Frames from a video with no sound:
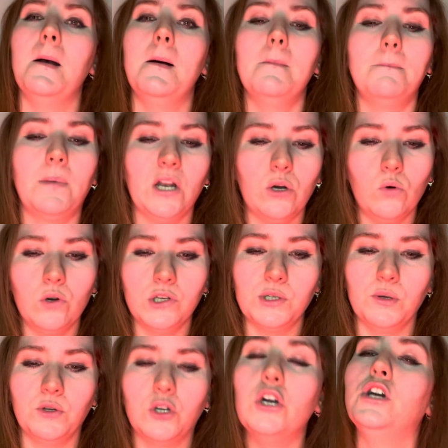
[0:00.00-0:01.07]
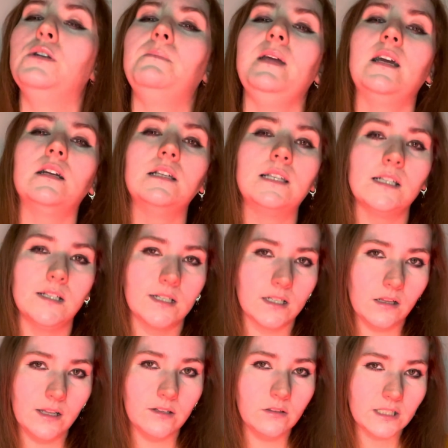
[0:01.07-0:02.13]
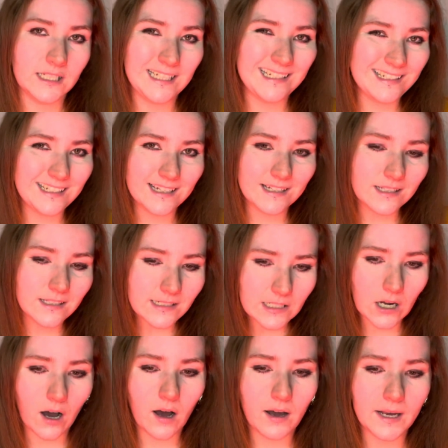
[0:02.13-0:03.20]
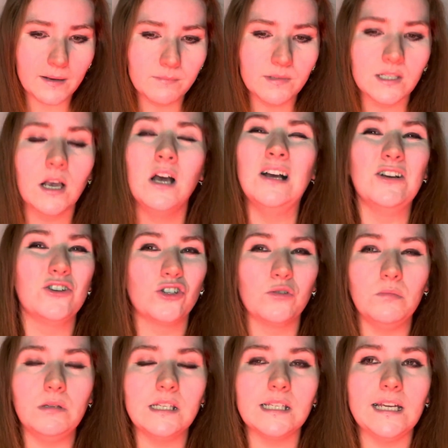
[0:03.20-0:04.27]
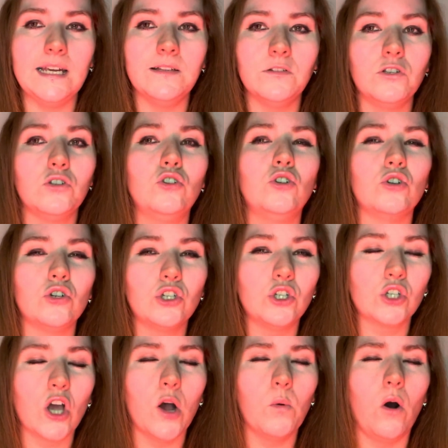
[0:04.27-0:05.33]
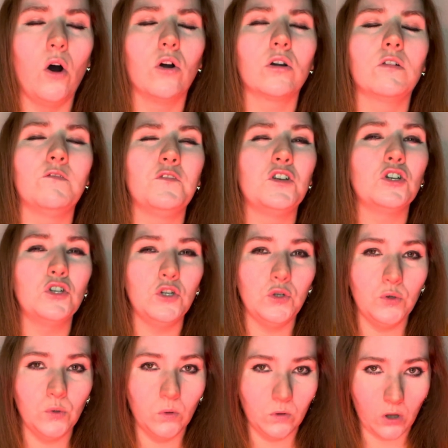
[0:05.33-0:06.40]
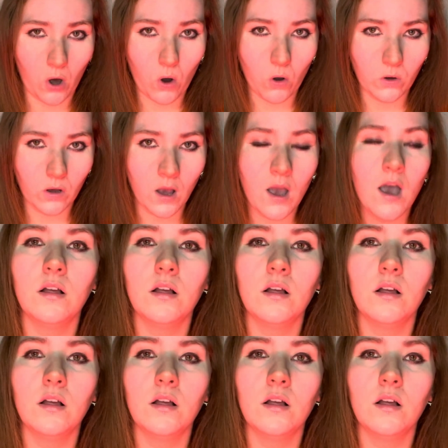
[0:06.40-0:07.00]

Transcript: but it also could be considered a little tedious at times. Some scenes just go on for too long.